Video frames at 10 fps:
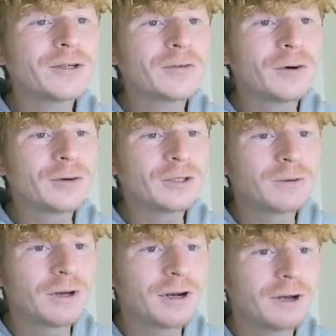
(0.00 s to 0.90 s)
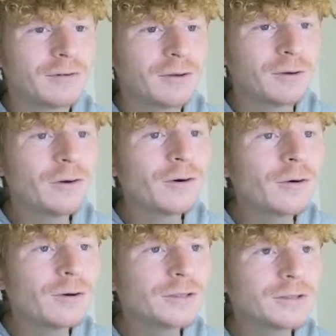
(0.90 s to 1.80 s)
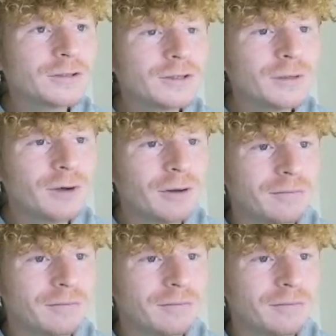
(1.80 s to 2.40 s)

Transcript: Of course you are. Of course. Come on.